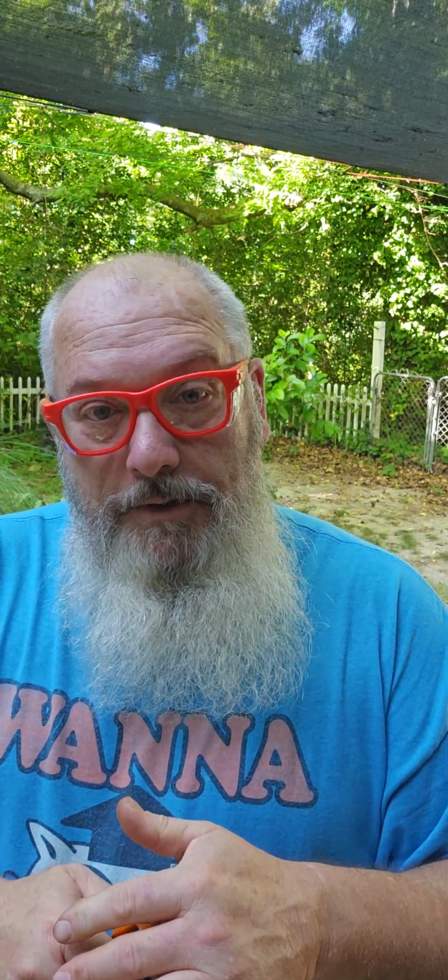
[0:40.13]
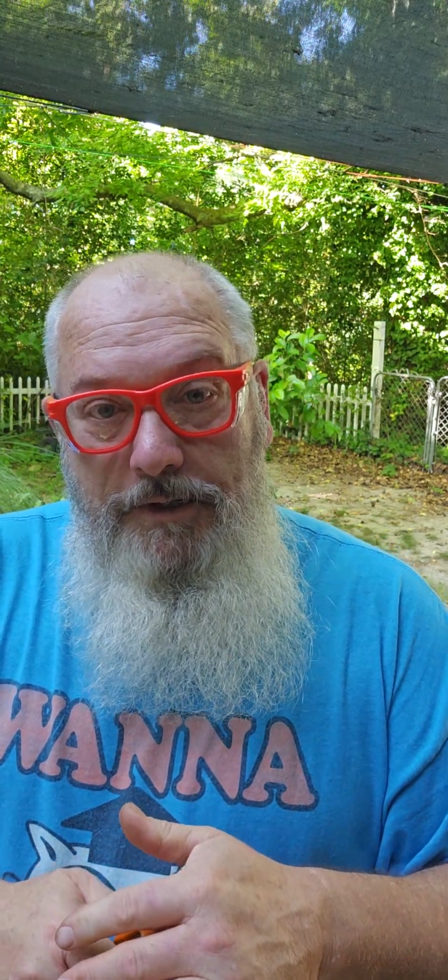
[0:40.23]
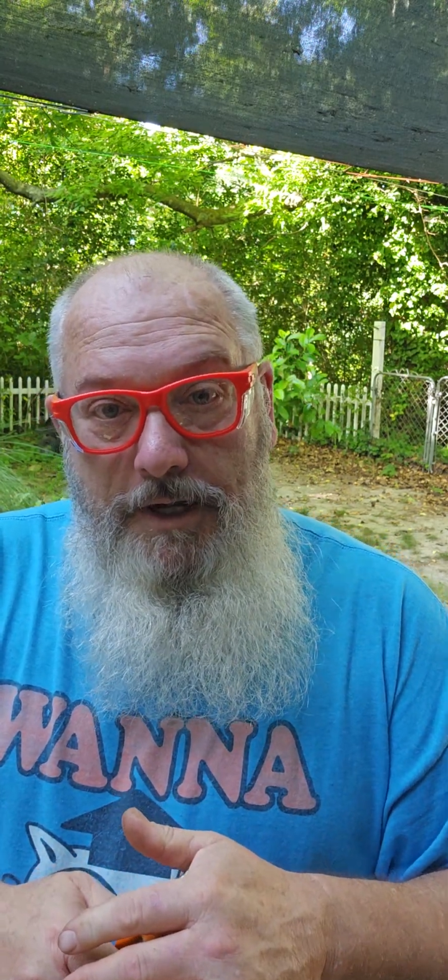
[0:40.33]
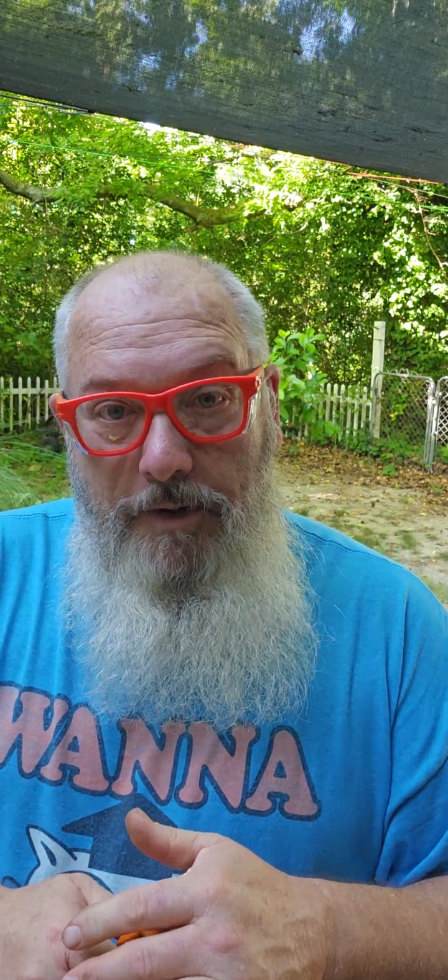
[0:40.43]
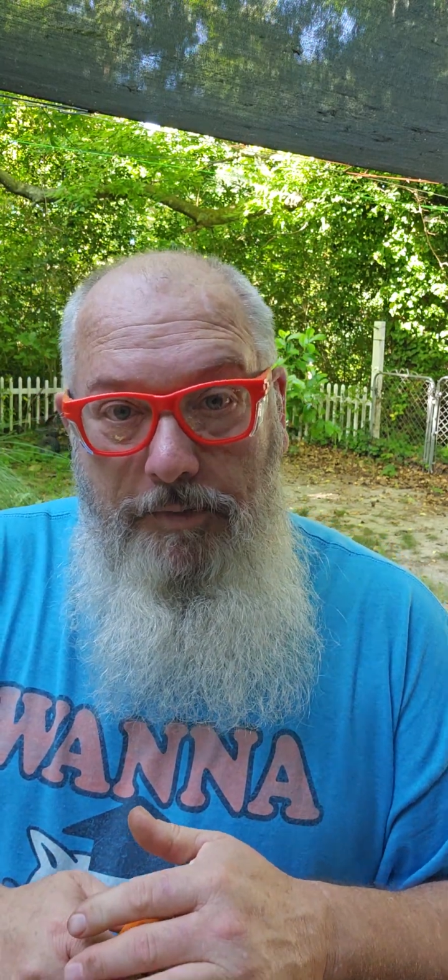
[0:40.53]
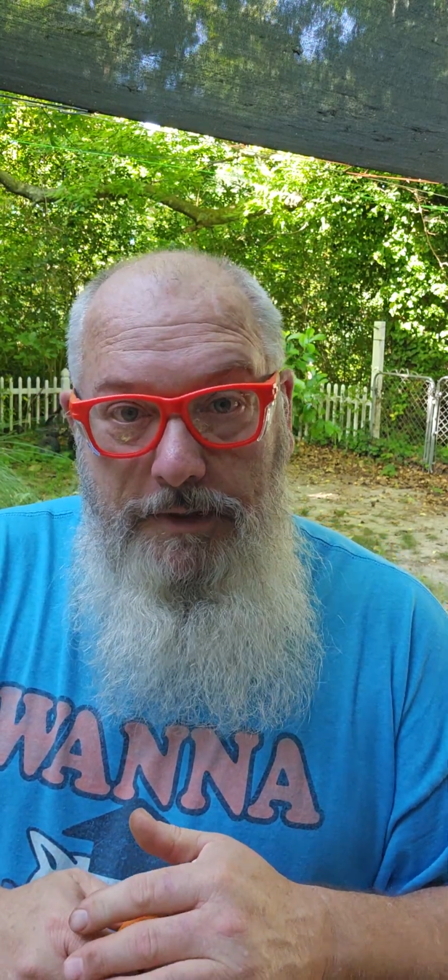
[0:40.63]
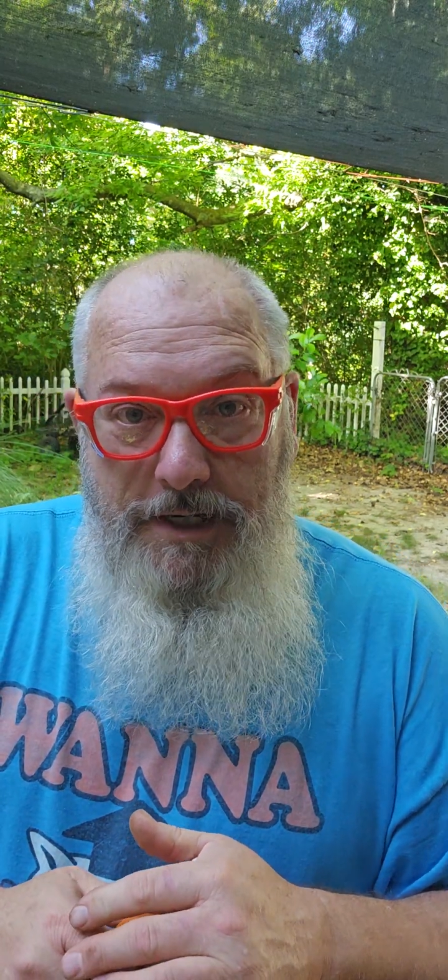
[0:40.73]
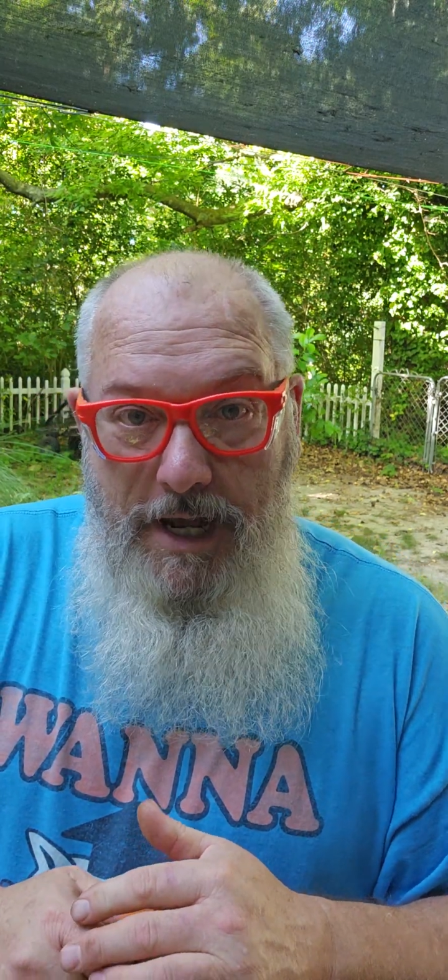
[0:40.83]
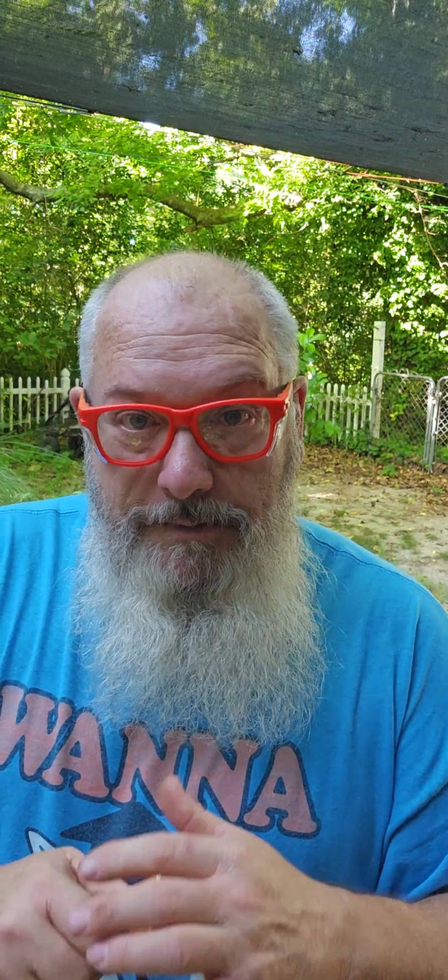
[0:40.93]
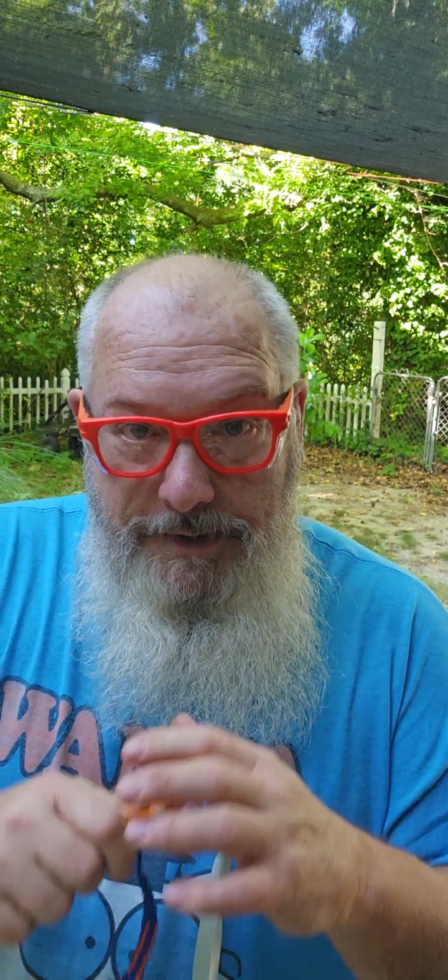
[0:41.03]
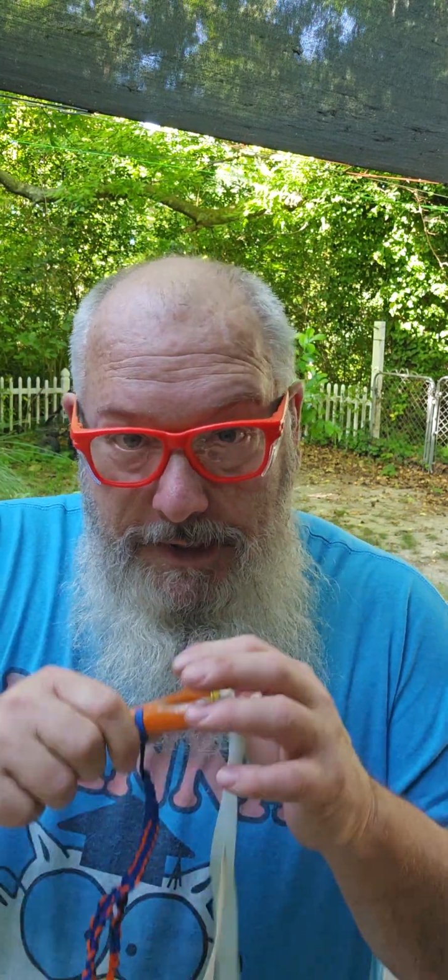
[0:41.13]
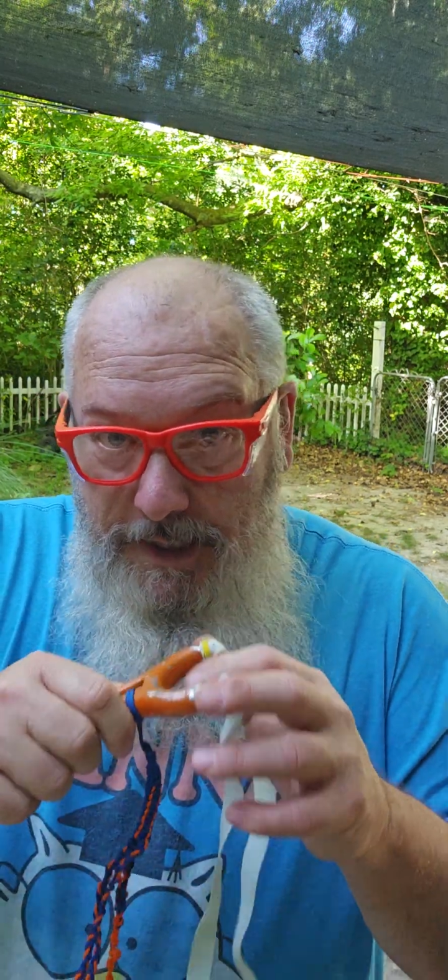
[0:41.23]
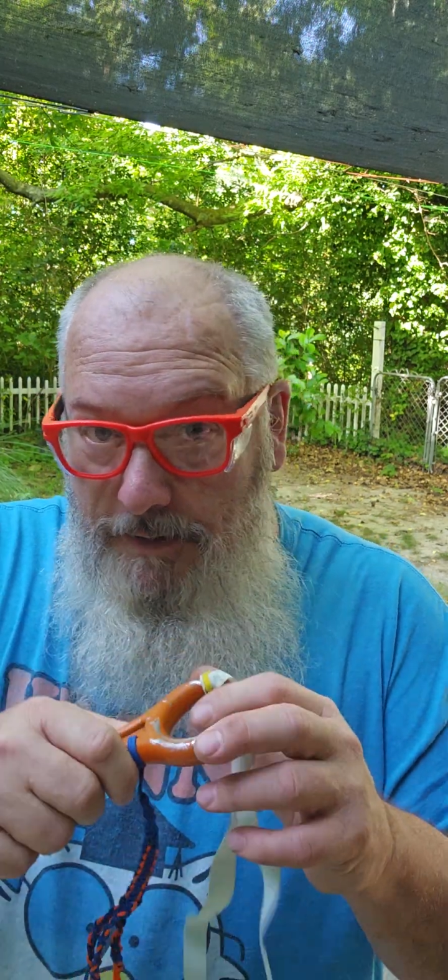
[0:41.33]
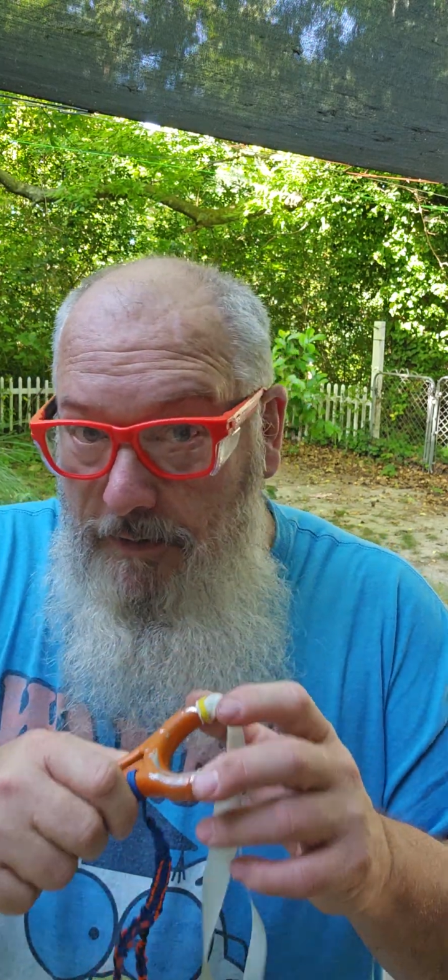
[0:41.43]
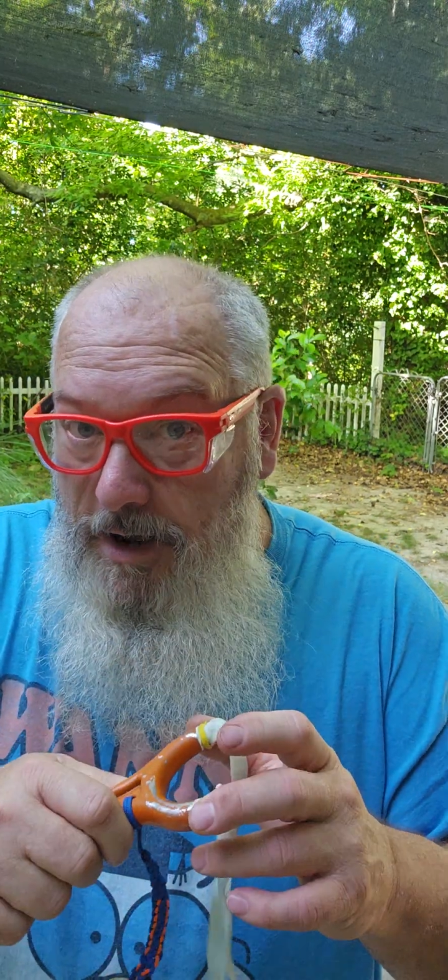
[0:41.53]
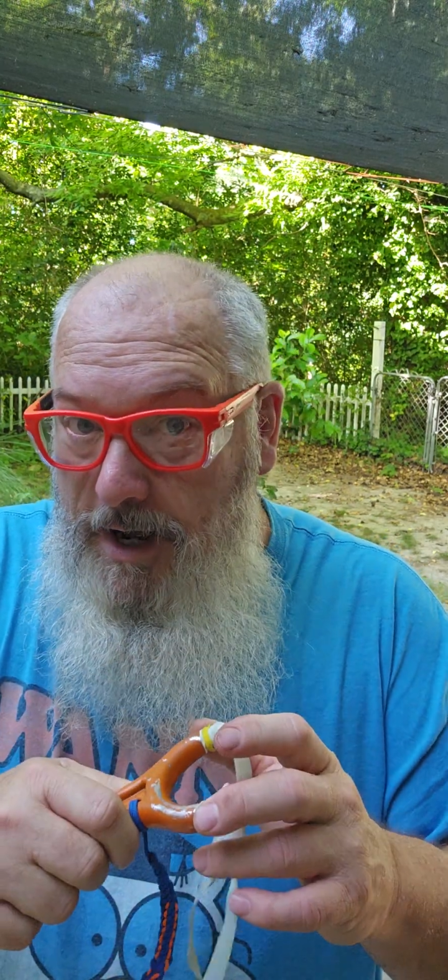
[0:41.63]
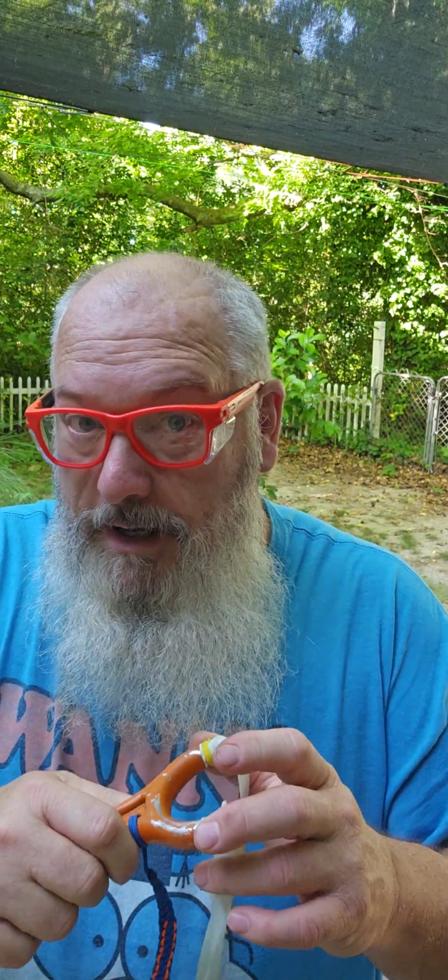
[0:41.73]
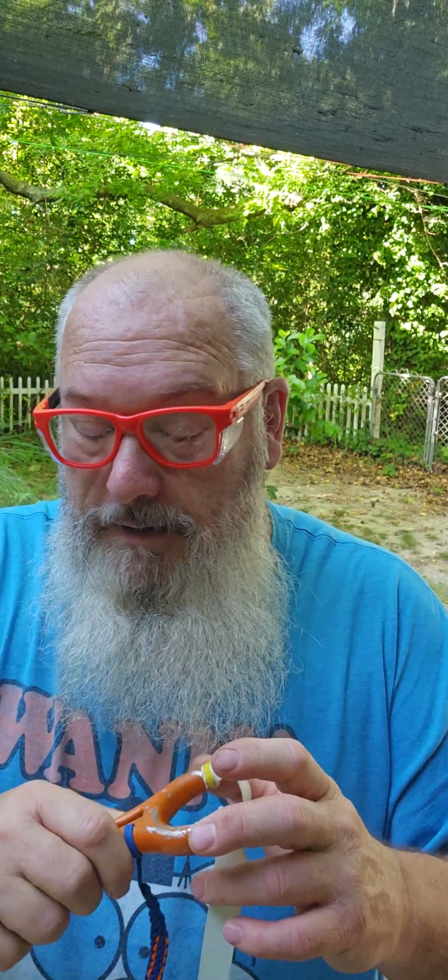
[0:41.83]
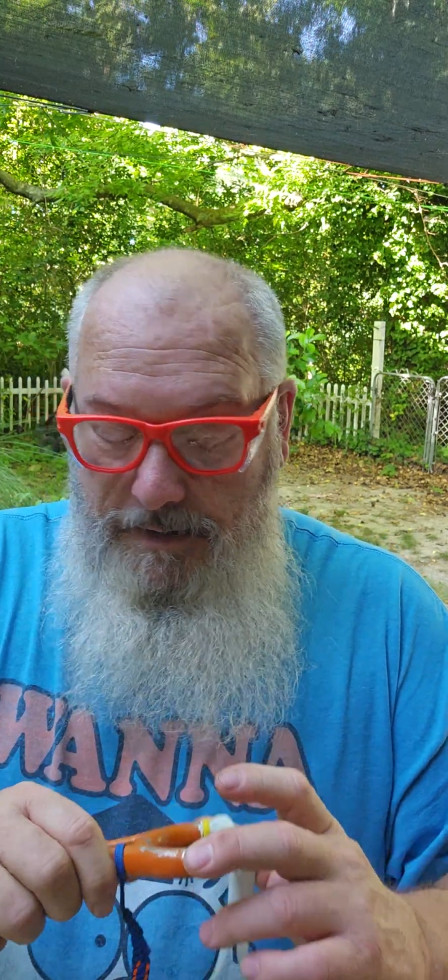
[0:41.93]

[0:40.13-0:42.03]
it a couple of times to get it right.